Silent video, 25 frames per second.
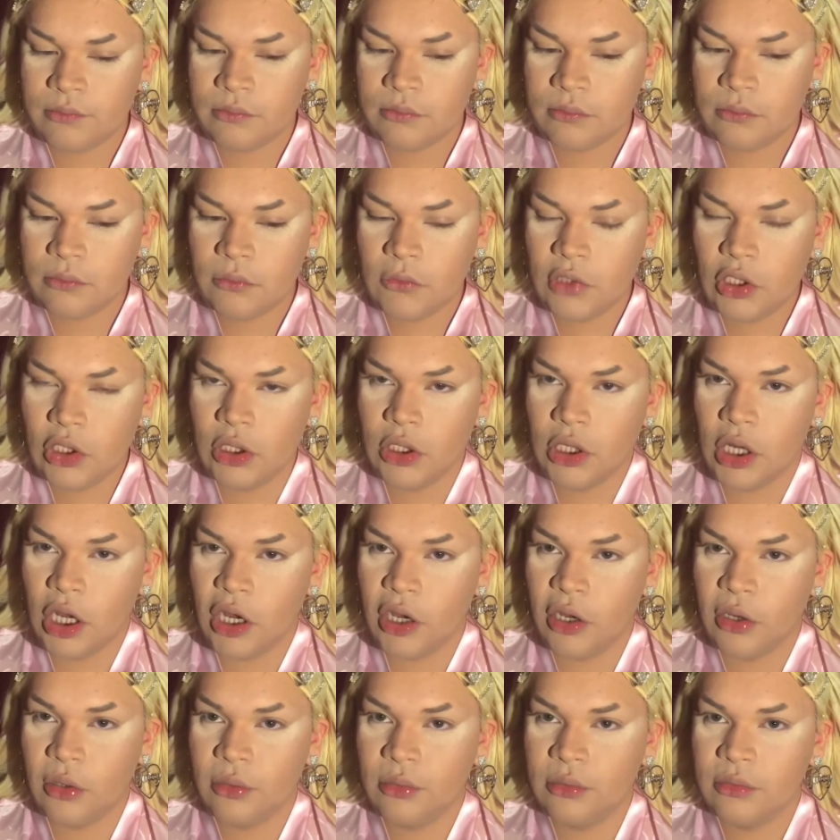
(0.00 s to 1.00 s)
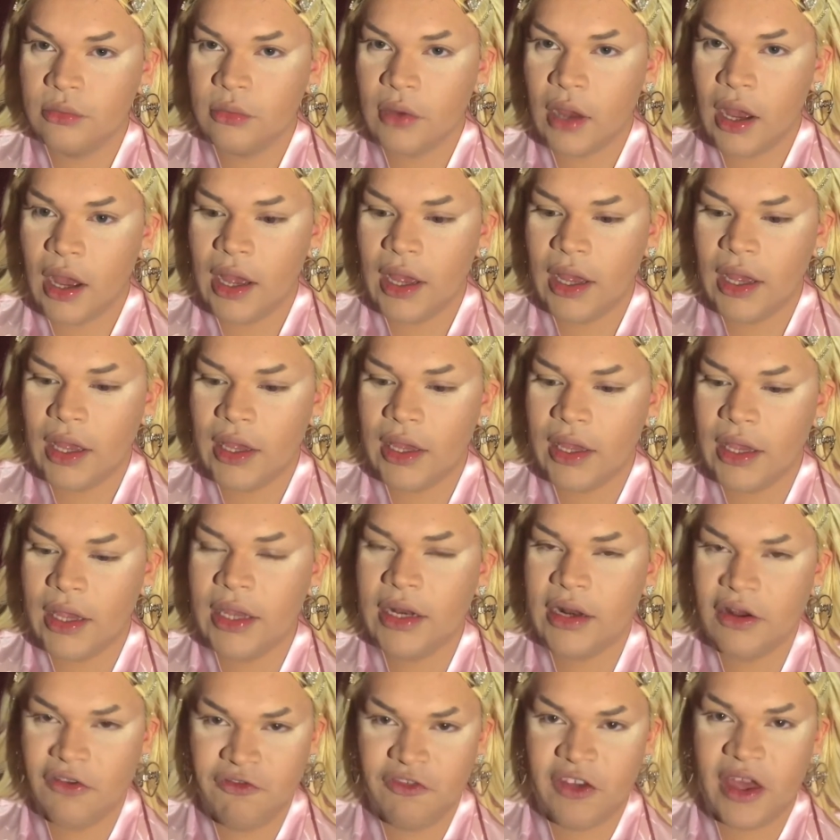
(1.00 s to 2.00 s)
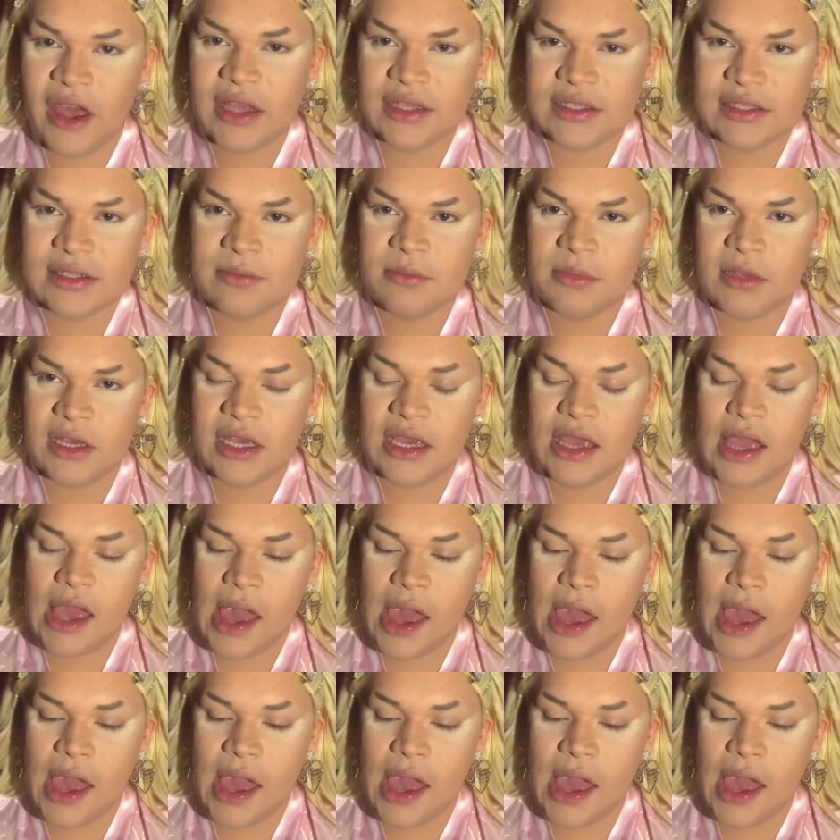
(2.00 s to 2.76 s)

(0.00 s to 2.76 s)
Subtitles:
you know, it affects me,